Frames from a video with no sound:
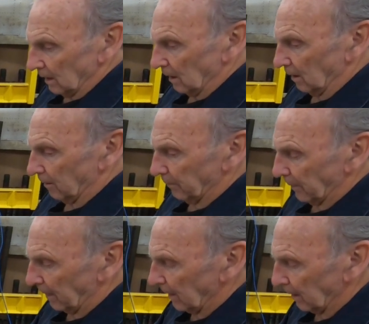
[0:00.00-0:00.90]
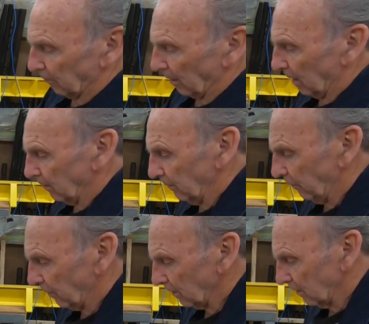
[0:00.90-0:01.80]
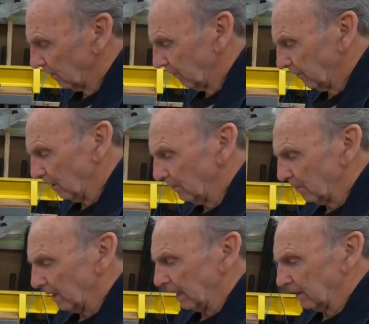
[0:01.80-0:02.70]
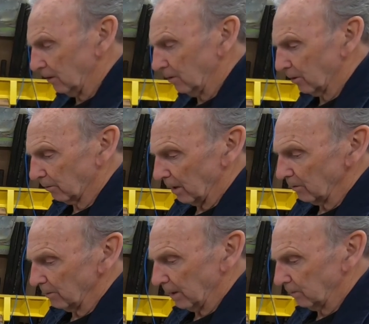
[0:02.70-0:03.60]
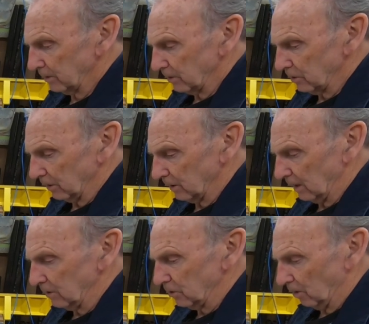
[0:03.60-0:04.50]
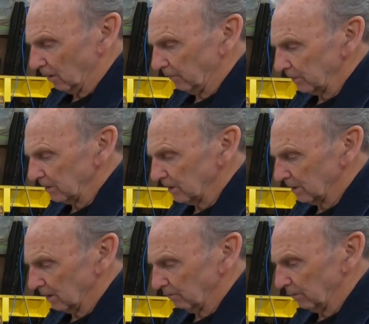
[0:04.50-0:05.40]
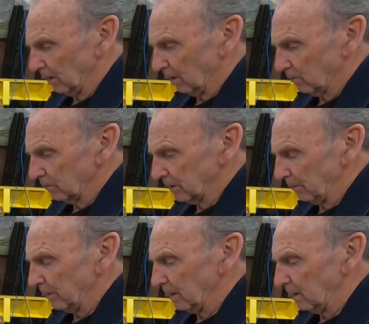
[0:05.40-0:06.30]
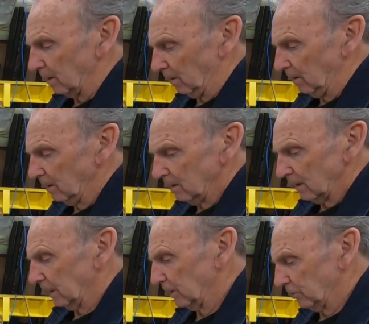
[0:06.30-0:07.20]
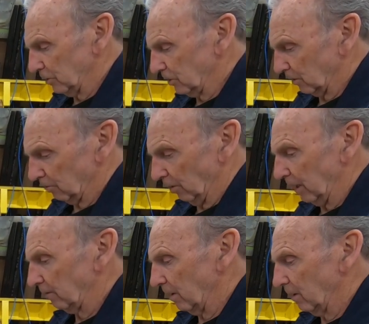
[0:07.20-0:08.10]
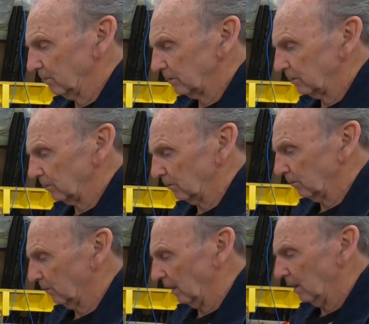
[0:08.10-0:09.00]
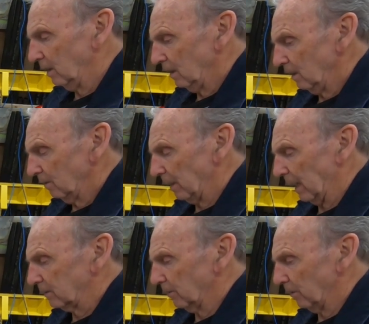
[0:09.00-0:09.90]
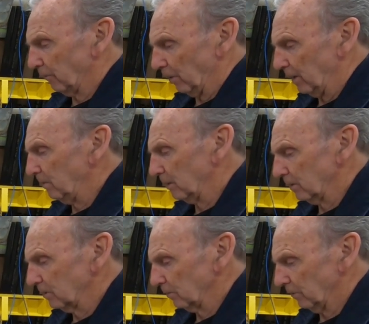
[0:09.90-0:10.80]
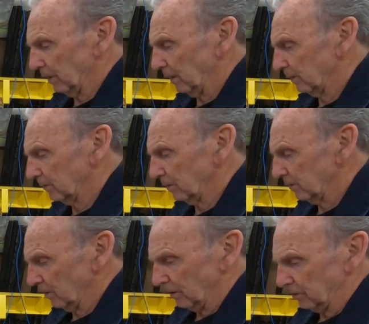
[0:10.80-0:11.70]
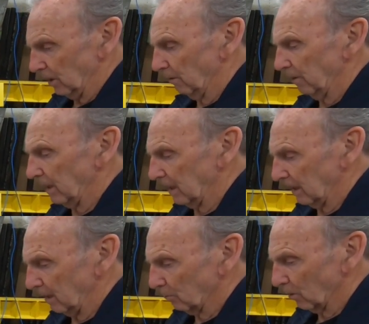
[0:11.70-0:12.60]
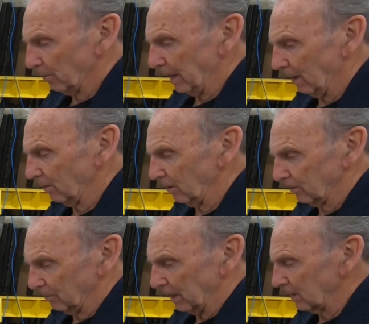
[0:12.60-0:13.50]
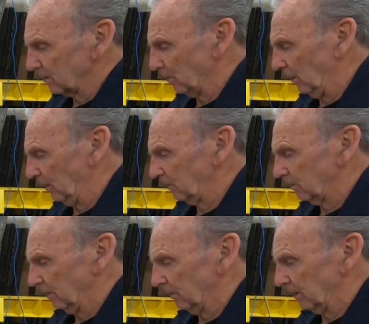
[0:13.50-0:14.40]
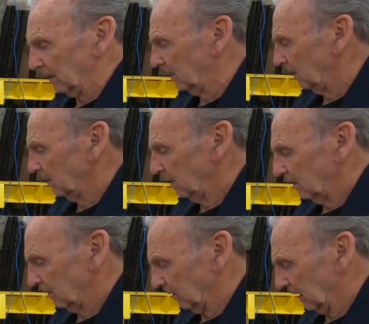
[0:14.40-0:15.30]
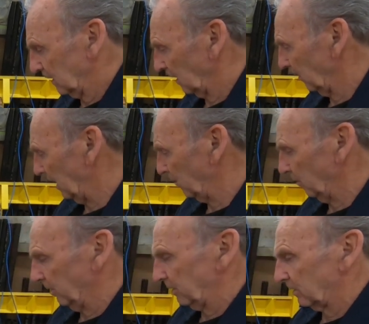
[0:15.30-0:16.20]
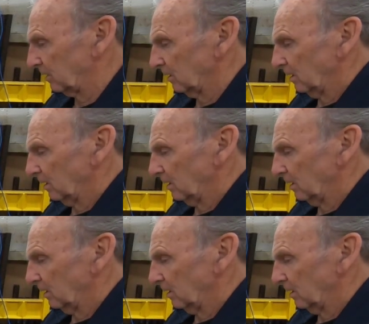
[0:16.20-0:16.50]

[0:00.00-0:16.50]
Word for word: Um, the ground for, from the magneto to ground them out when you shut the engine off is it goes up in here, and it's just a direct ground to uh, back to the frame here, so that it, there's not generating any more power to make sparks, sort of thing. So that's how that works.